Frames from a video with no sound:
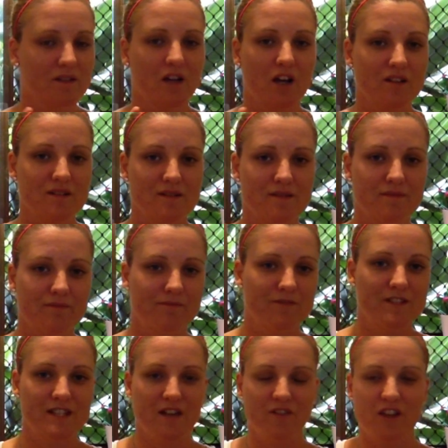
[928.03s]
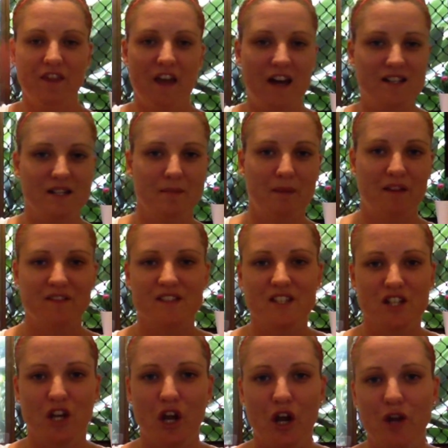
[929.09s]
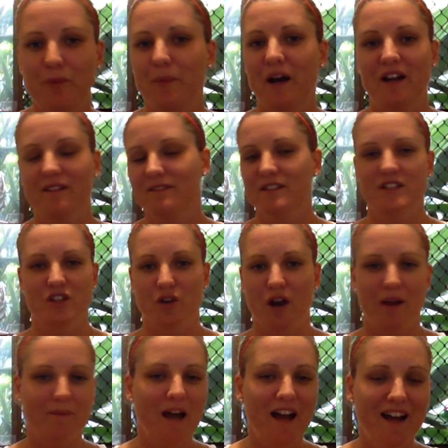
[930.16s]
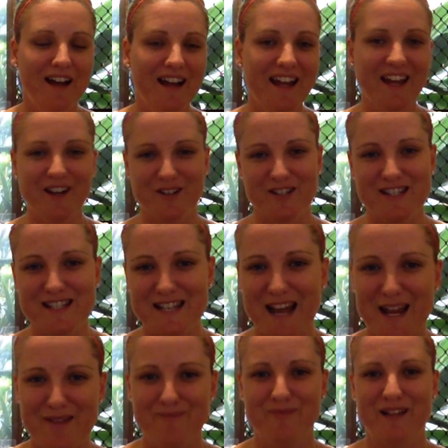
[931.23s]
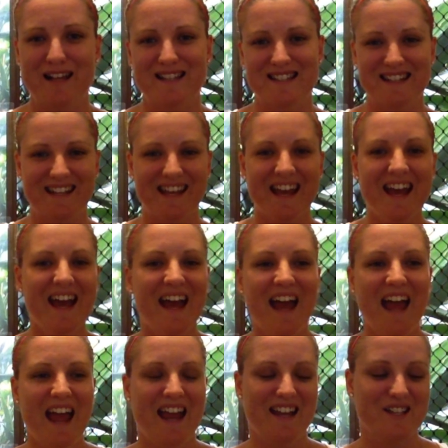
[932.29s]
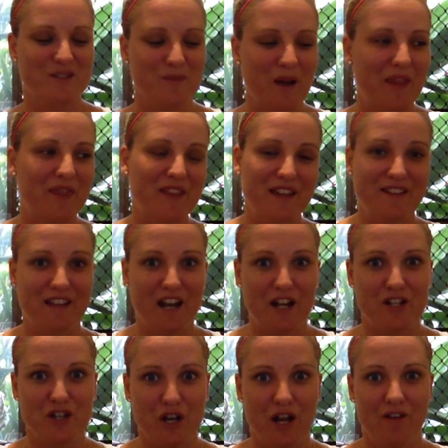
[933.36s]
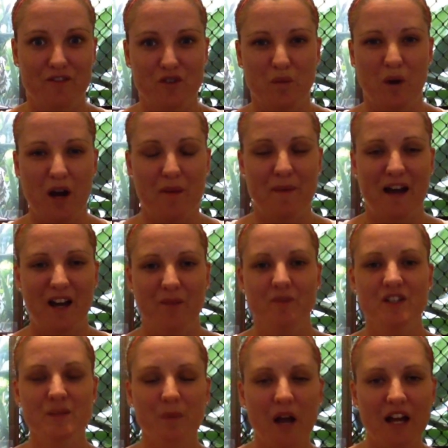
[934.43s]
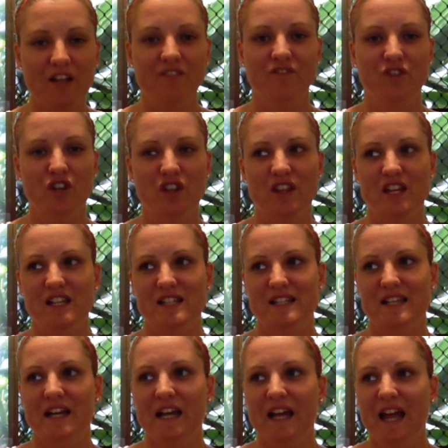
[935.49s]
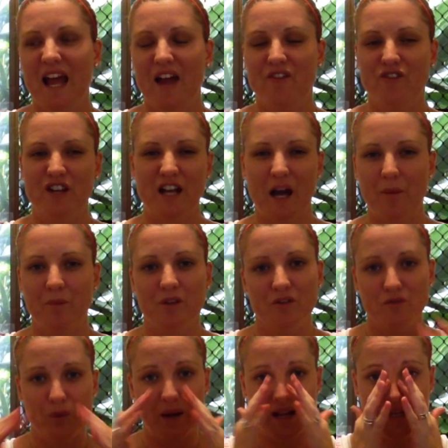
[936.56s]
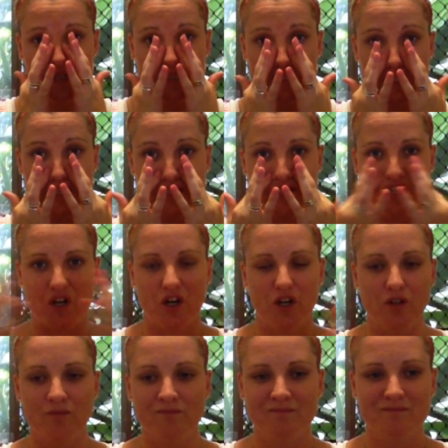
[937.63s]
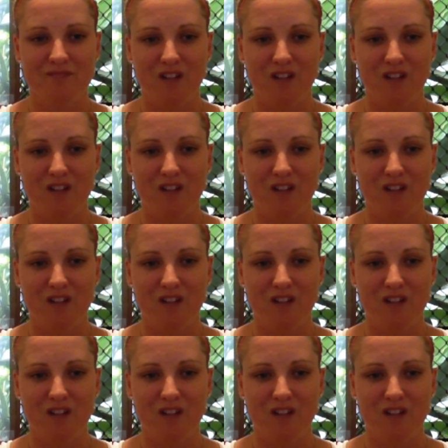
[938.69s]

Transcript: got 7,000 months to go, but it's alright. It'll stay in plastic and it's one thing that I don't have to worry about. I'm just buying a few things every couple of weeks just so